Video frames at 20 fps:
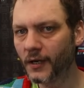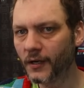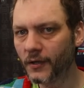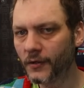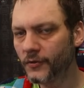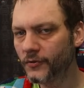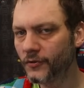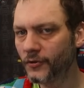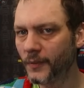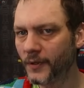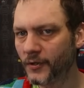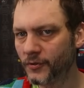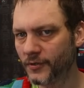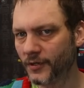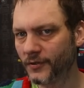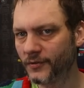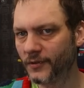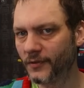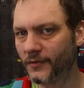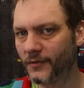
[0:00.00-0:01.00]
I learned some
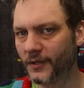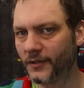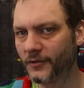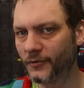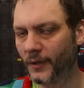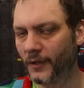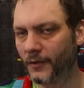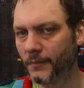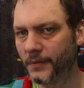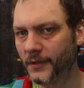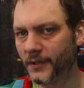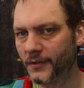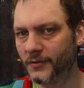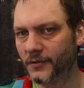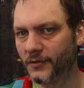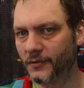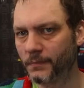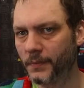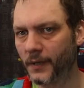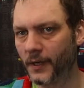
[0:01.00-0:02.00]
interesting things about the P
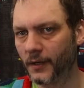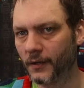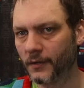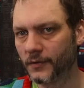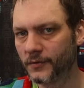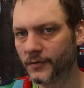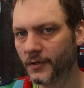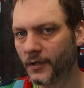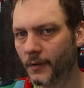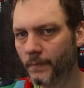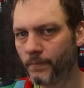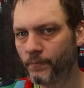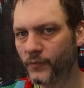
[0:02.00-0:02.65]
C's BIOS,